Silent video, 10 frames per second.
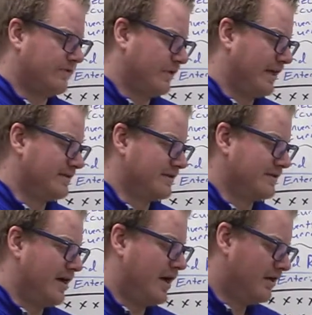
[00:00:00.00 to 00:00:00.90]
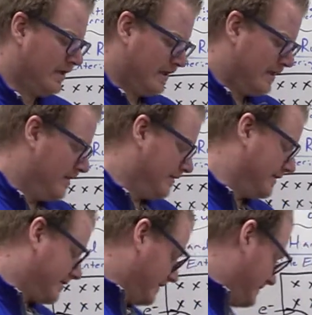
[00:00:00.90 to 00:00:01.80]
for Lenz's law.
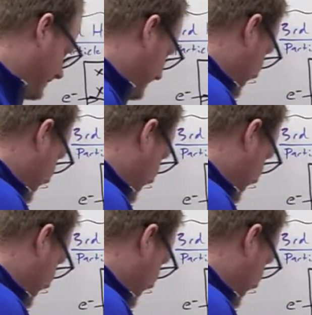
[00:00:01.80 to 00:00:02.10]
This leads us